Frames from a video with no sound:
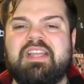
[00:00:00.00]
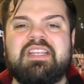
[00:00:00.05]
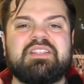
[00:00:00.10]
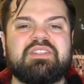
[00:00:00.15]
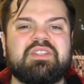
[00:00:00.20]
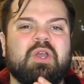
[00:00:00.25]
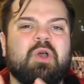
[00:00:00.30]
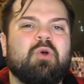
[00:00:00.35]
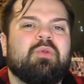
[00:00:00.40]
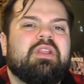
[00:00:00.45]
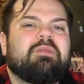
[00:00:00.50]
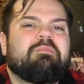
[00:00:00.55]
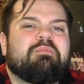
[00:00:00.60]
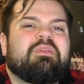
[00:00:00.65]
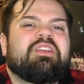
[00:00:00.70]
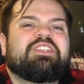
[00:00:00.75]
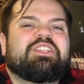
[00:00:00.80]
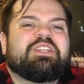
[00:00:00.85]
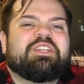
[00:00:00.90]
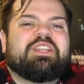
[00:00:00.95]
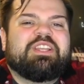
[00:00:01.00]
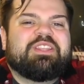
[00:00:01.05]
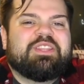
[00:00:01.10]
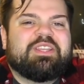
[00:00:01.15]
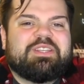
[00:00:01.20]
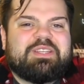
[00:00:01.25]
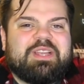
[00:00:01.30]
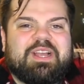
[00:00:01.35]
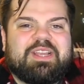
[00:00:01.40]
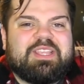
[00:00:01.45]
his own admission in the
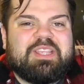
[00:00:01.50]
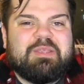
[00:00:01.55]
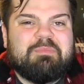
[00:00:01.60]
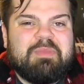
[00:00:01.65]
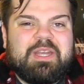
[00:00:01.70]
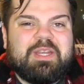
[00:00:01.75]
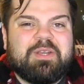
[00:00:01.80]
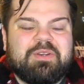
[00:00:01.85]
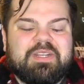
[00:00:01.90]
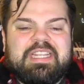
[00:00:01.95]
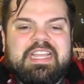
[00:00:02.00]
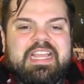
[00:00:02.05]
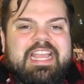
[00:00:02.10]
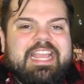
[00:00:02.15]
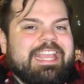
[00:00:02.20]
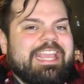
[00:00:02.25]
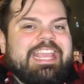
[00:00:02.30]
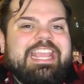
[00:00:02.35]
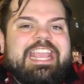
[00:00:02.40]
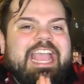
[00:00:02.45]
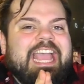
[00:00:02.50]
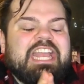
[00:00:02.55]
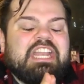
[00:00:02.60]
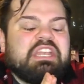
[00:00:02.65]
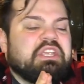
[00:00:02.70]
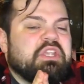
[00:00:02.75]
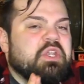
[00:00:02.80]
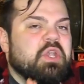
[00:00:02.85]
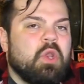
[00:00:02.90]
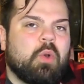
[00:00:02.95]
documentary, he
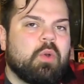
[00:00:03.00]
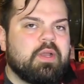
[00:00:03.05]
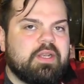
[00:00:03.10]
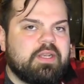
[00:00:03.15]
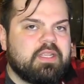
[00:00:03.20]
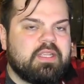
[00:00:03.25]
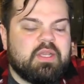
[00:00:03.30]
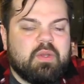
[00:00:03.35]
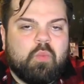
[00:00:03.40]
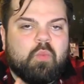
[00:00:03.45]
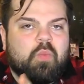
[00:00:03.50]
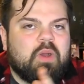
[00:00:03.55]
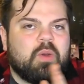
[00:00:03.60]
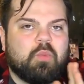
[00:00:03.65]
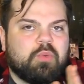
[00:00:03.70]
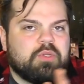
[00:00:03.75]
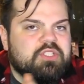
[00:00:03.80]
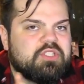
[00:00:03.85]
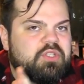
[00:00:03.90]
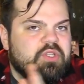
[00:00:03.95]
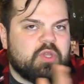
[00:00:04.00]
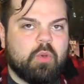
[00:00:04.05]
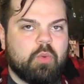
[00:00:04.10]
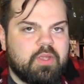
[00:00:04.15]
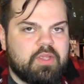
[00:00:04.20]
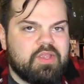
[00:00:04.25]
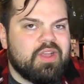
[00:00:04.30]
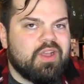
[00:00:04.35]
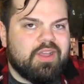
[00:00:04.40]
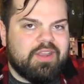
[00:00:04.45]
had no idea what was
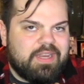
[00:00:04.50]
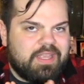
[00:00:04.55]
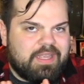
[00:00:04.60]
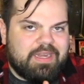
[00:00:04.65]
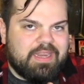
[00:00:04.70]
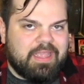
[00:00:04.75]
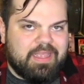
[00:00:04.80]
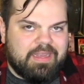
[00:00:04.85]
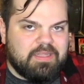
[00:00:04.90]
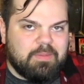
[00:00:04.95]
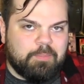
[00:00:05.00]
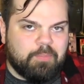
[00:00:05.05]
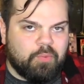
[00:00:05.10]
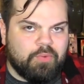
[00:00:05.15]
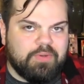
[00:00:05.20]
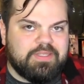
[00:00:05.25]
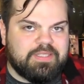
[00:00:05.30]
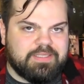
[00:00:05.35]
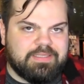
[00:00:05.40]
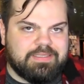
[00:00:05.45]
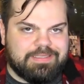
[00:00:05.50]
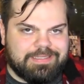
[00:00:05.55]
going on at any point in